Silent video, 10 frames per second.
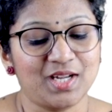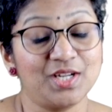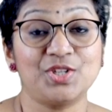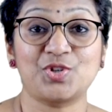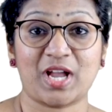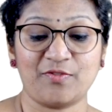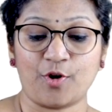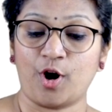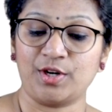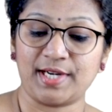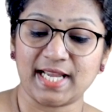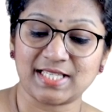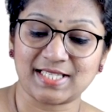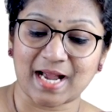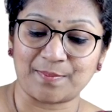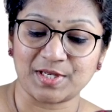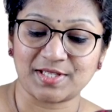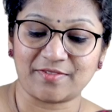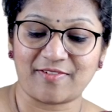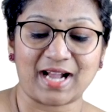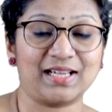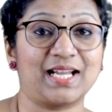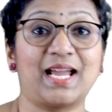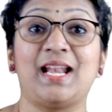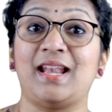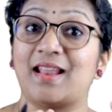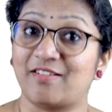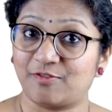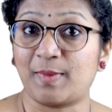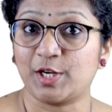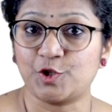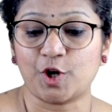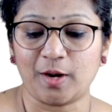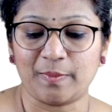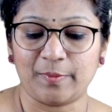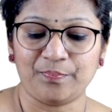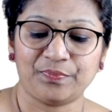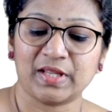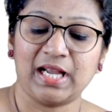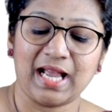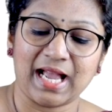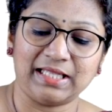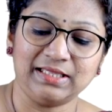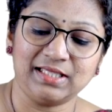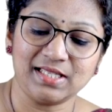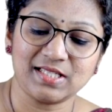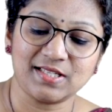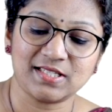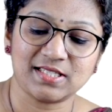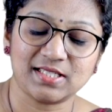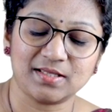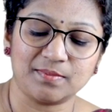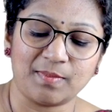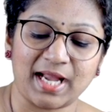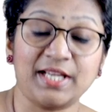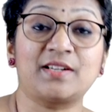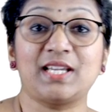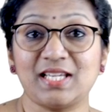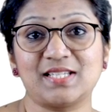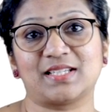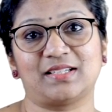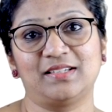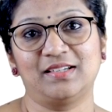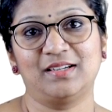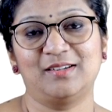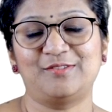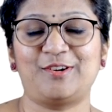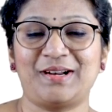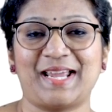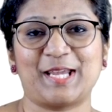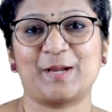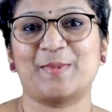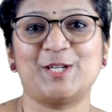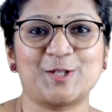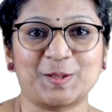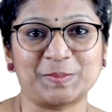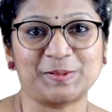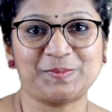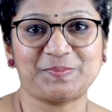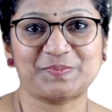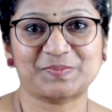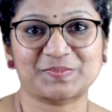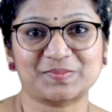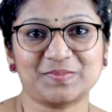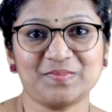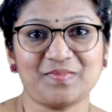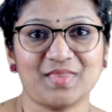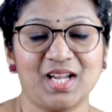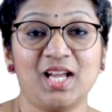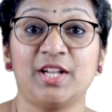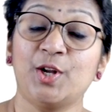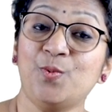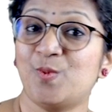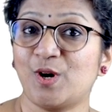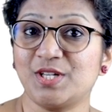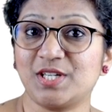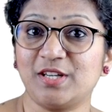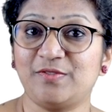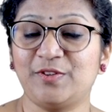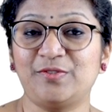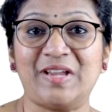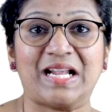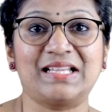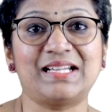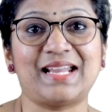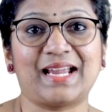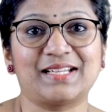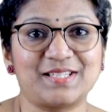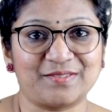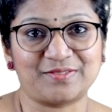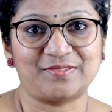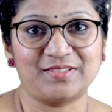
So I've already established the fact that I love my job, and this is my reason for liking my job. Now what if you feel the negative?